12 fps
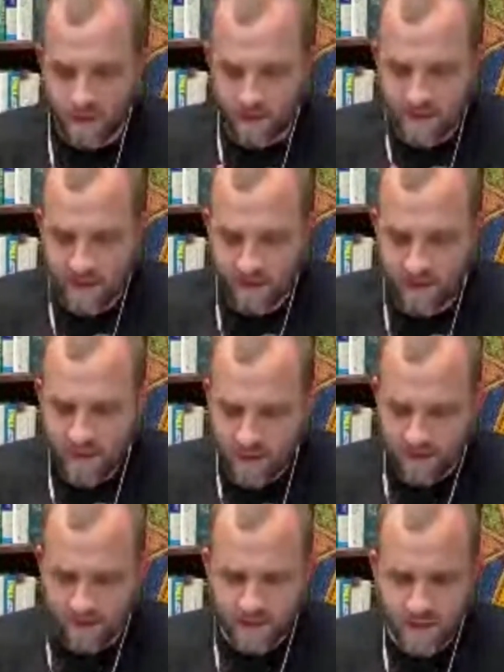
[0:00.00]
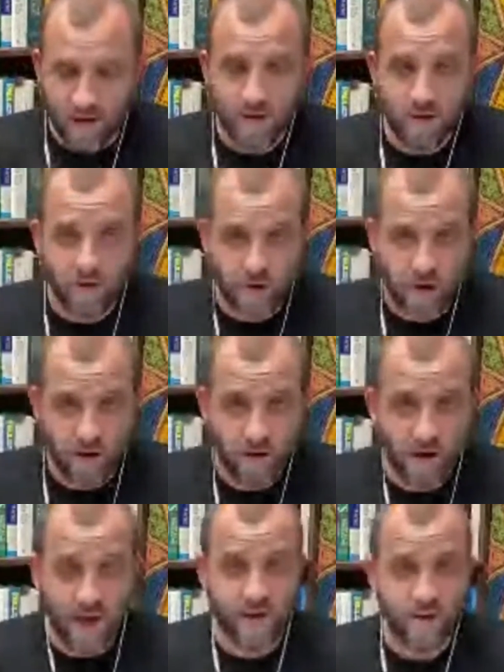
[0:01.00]
Kelly, y'all or
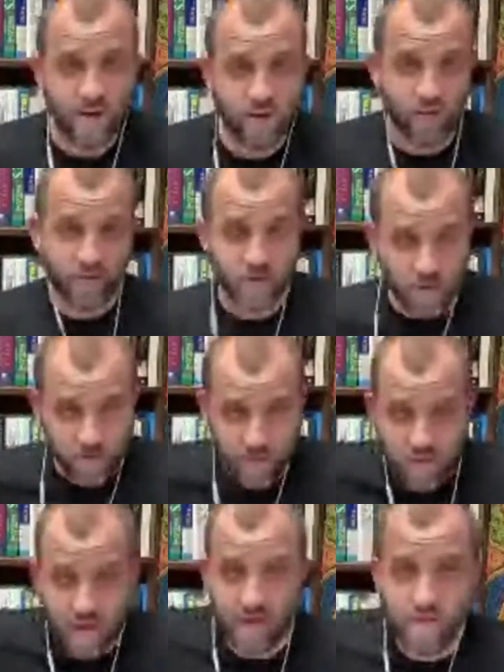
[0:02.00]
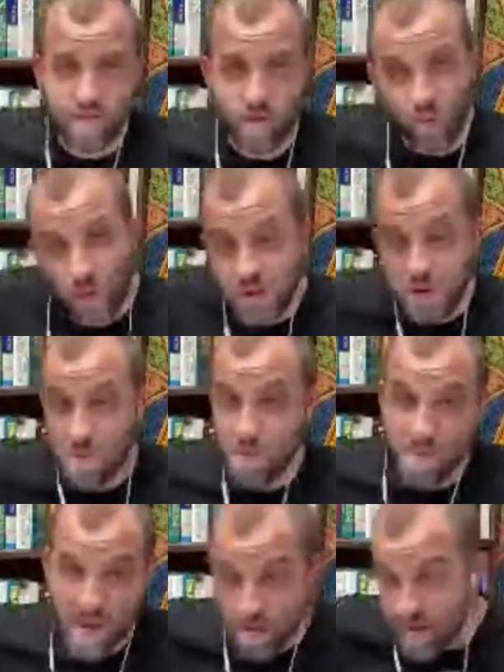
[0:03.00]
her, I don't know if you know this, Kelly, but when you're
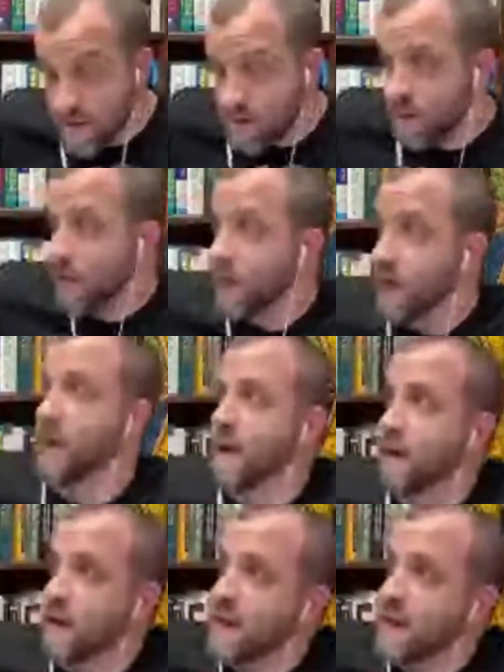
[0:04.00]
married, where